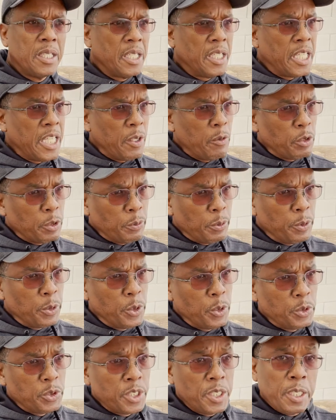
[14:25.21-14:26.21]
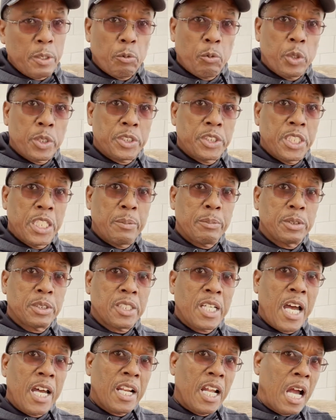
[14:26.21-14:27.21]
He was producing, and with Tim
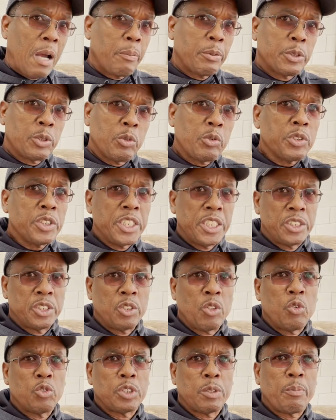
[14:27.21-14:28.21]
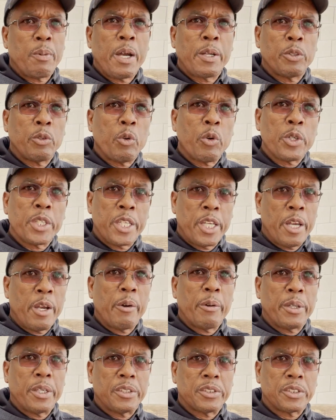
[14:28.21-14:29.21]
Scott, opportunity zones in minority
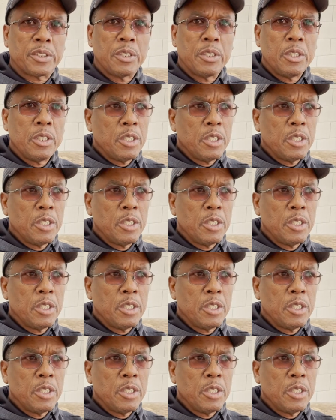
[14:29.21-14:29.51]
areas